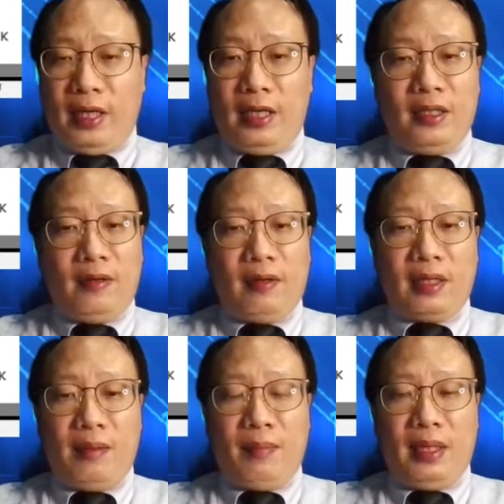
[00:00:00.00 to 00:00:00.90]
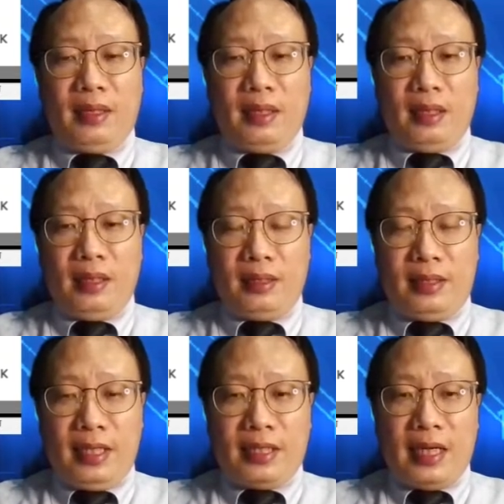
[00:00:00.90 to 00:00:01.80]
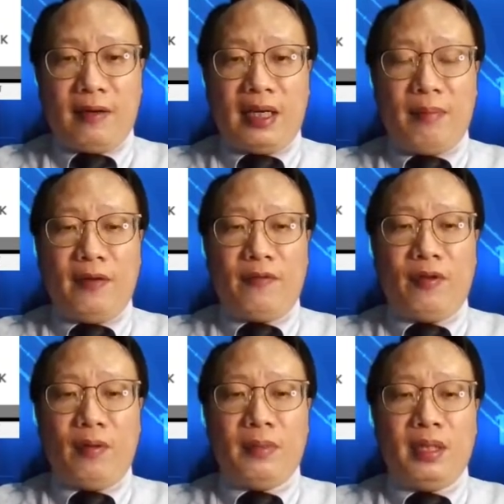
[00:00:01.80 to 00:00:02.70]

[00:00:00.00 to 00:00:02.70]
And you're coming data coming from